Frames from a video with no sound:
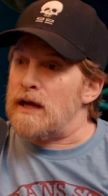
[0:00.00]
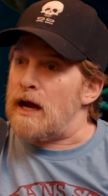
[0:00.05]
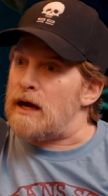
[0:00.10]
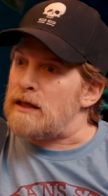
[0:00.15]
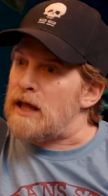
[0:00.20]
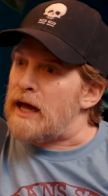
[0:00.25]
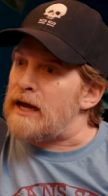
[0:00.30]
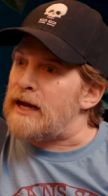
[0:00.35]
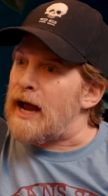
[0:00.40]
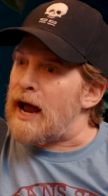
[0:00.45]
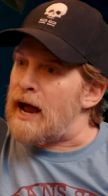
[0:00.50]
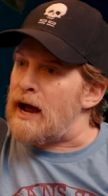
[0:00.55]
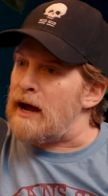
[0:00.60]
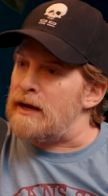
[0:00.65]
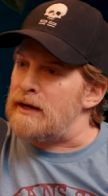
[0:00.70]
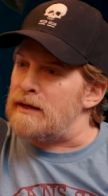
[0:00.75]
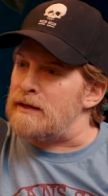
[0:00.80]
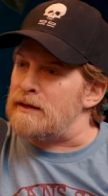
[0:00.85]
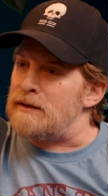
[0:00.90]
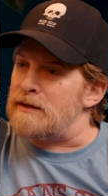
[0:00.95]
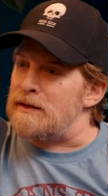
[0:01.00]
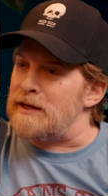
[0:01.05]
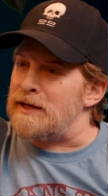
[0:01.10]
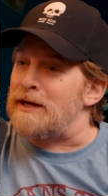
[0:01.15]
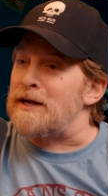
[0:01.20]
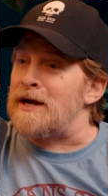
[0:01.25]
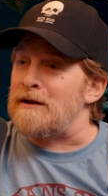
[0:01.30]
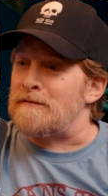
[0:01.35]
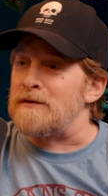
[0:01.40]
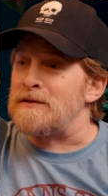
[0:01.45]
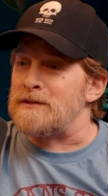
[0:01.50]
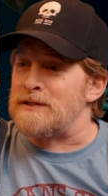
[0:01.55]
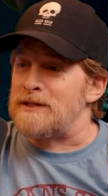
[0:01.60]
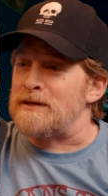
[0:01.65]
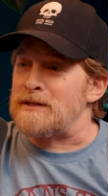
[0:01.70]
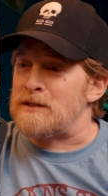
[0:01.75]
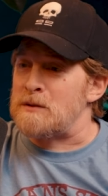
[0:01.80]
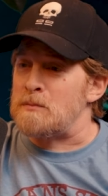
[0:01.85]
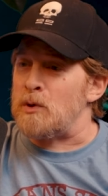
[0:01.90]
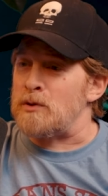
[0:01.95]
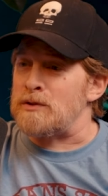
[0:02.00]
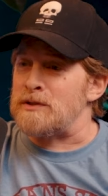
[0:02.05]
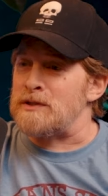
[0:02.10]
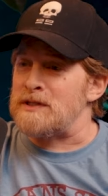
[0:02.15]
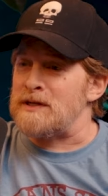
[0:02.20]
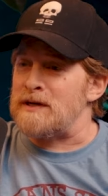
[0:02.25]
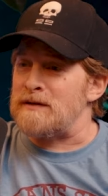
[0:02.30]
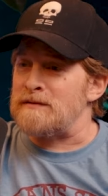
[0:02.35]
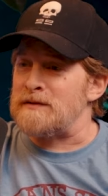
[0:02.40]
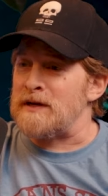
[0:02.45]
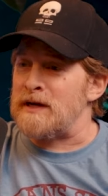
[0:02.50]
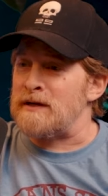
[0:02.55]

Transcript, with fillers: Yeah, like uh, in in an effort to explore yourself.